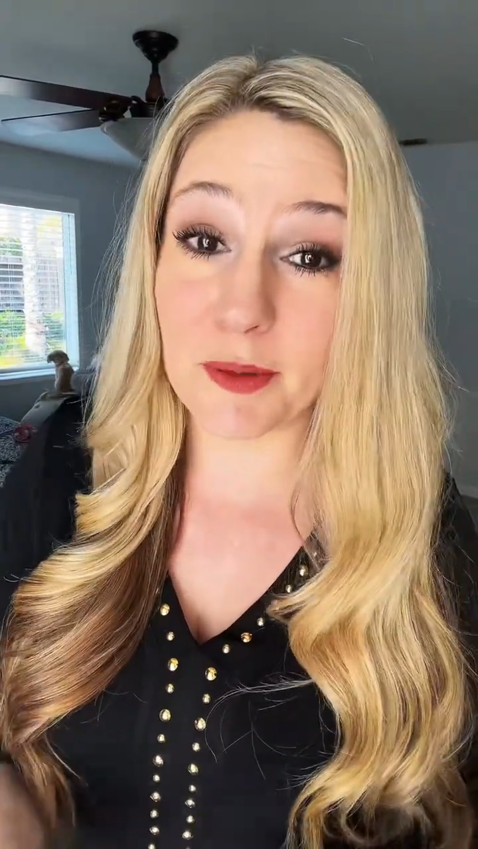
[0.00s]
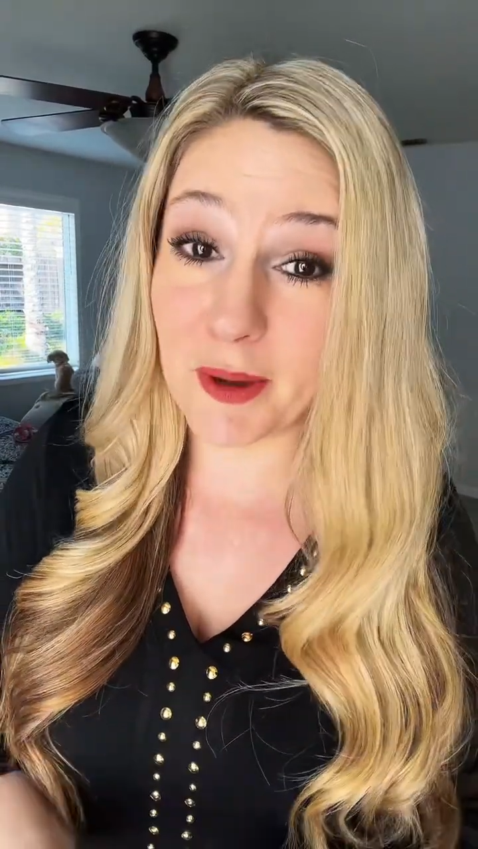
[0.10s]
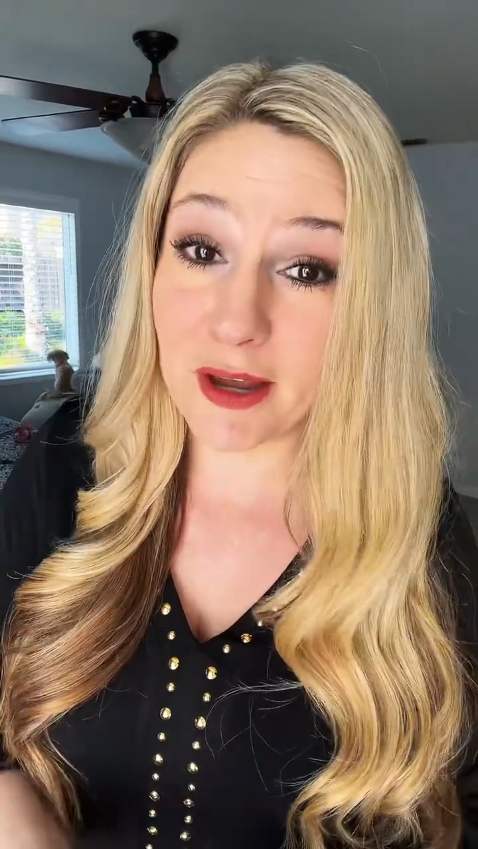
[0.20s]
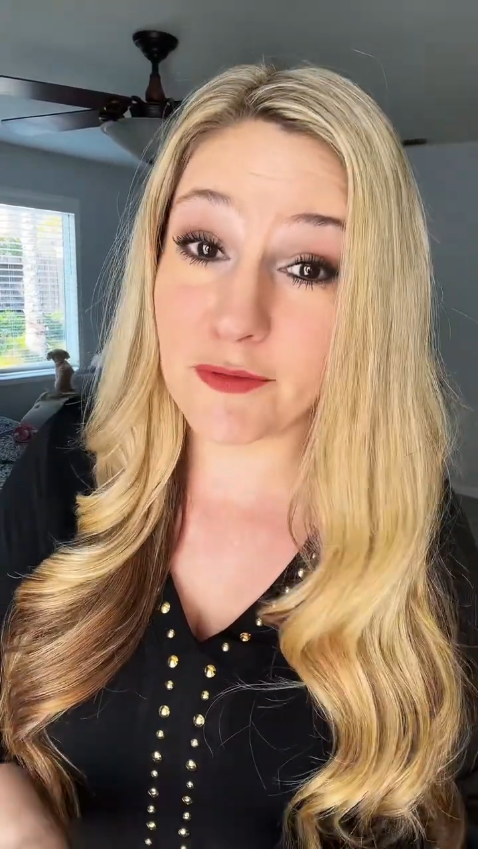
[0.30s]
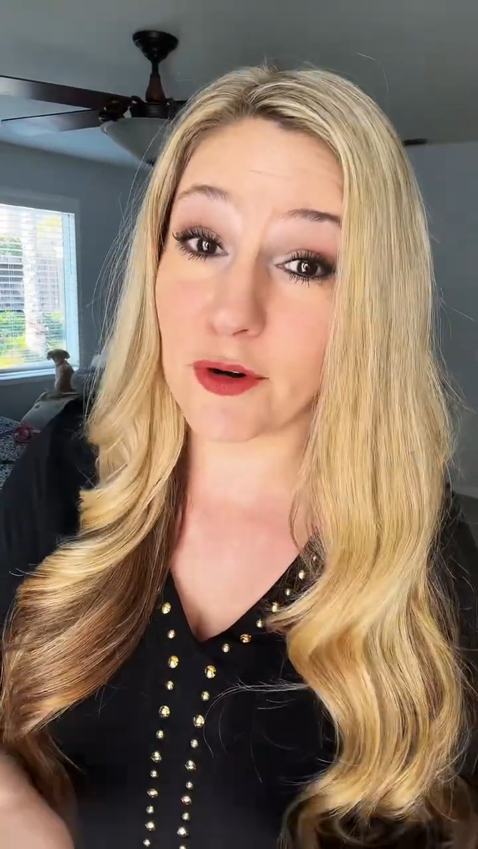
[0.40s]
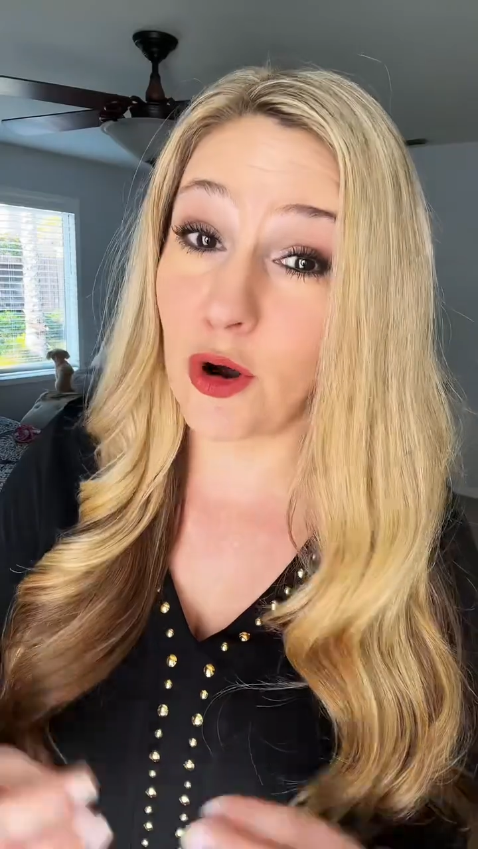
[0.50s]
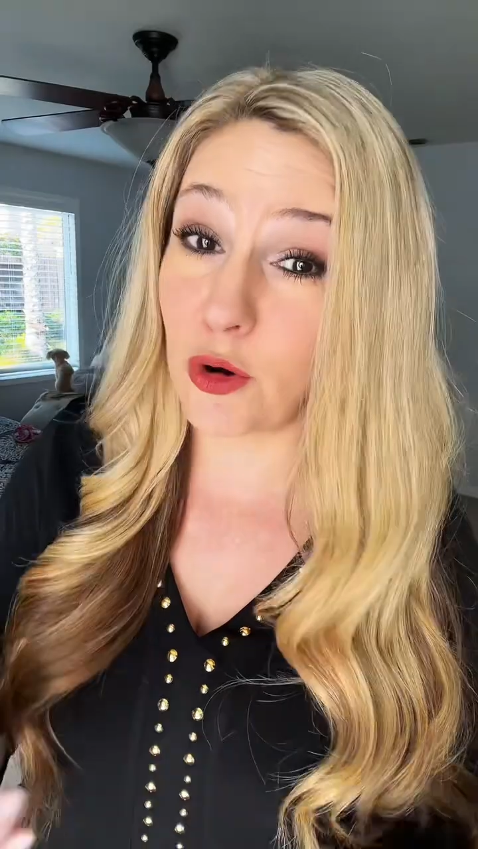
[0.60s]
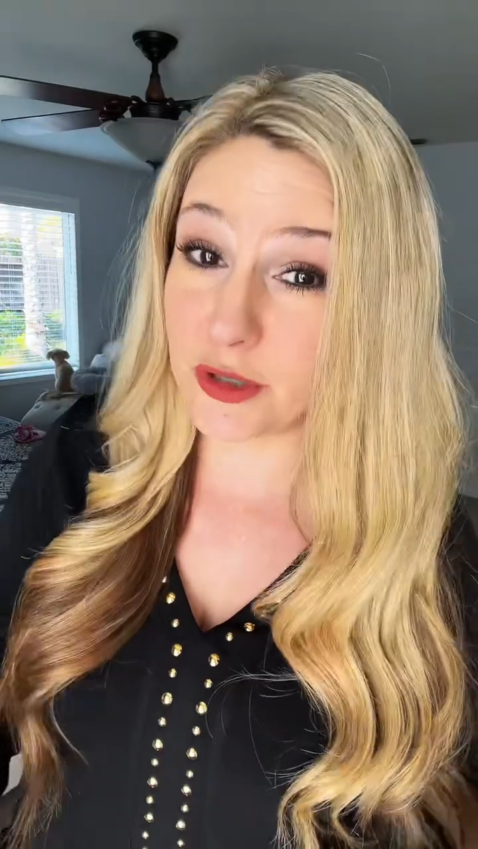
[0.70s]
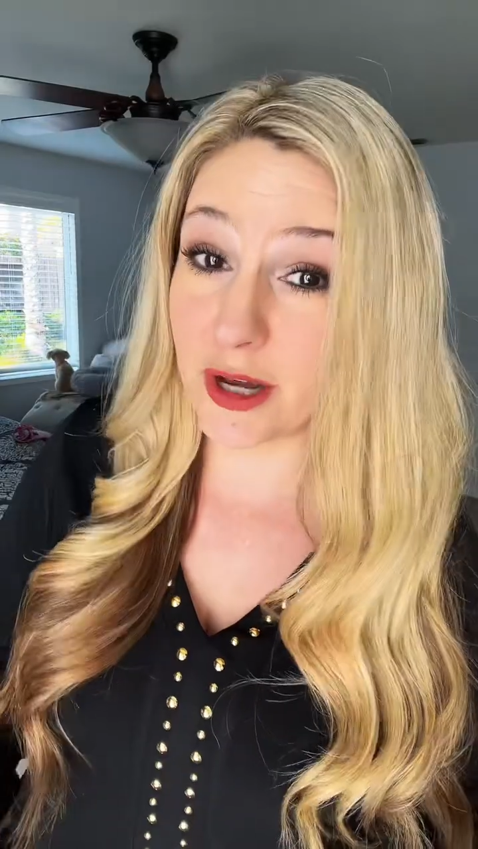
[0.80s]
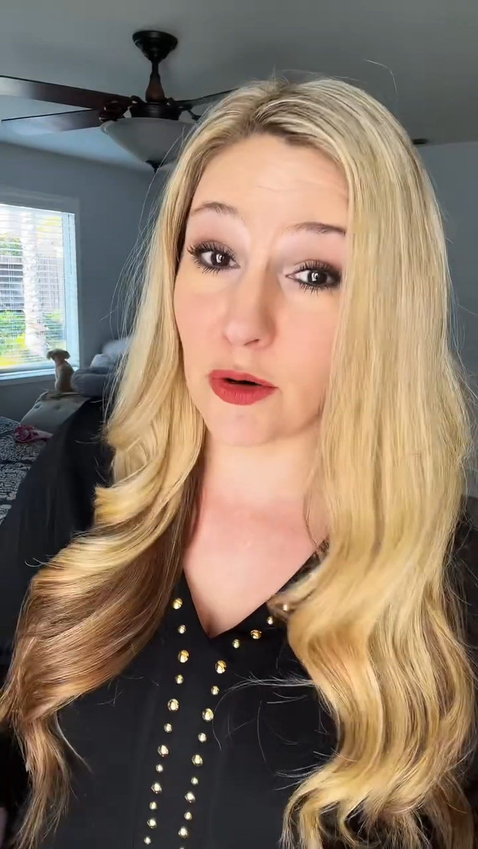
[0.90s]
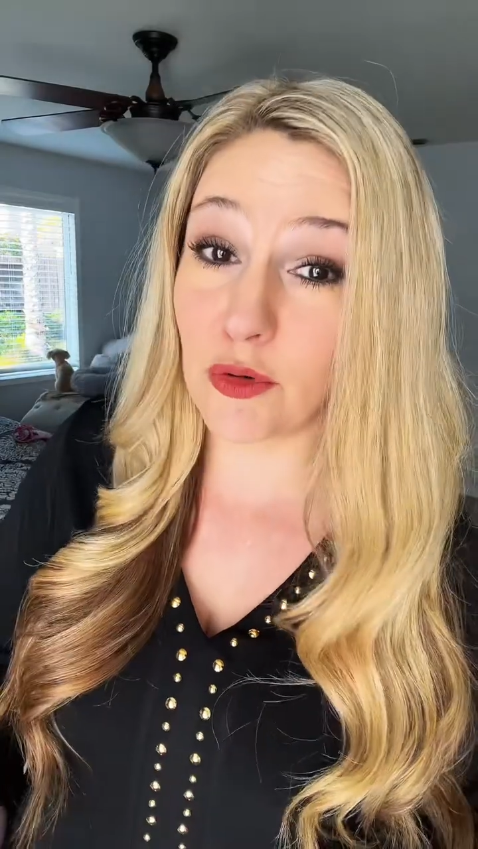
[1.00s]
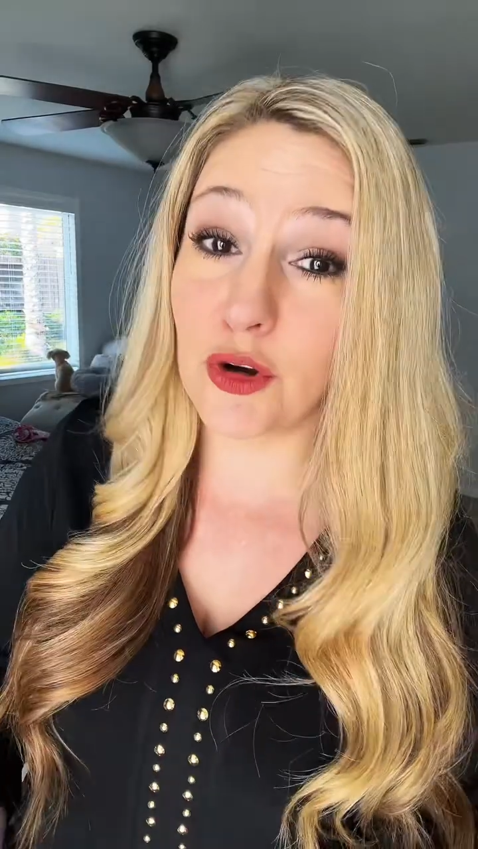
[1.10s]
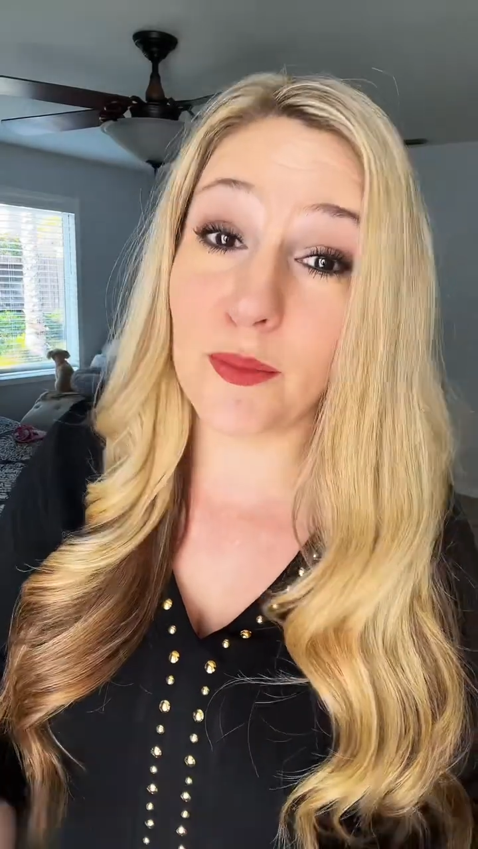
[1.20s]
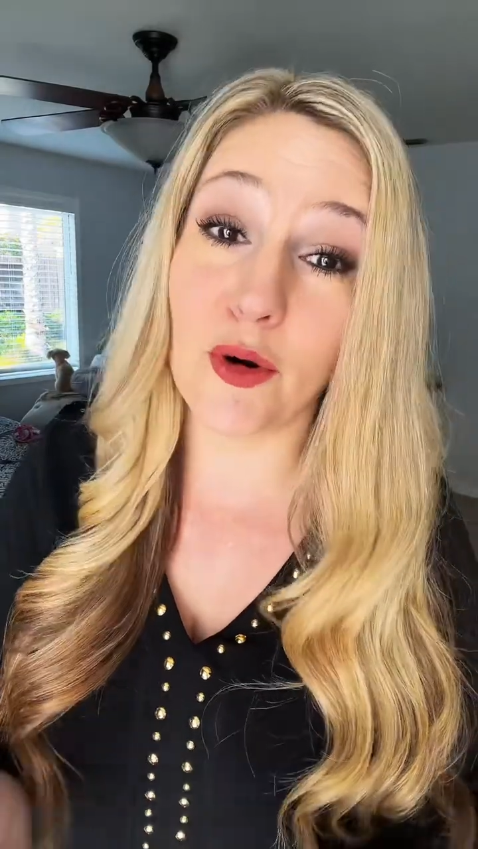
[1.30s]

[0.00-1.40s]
pay for a hotel room